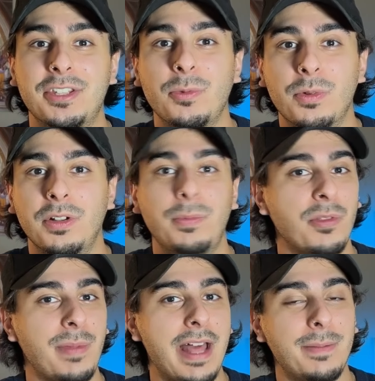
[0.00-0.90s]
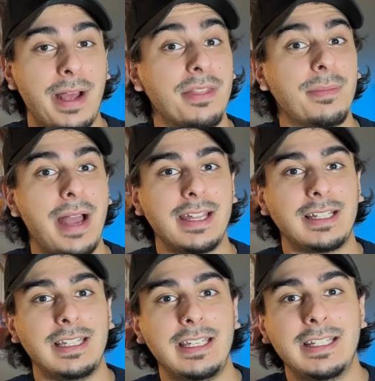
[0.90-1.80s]
the world both
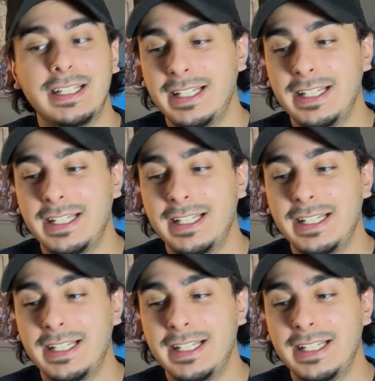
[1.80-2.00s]
mathematically,